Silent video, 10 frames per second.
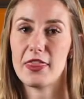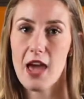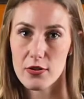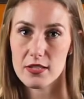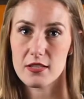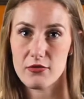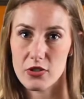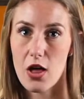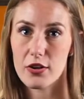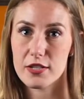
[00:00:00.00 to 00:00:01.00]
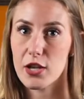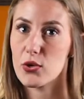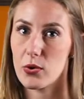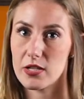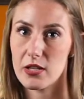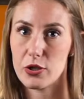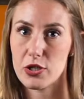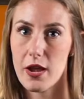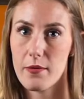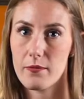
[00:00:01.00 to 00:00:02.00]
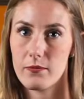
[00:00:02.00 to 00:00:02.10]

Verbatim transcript: thousands of dollars at your dealership.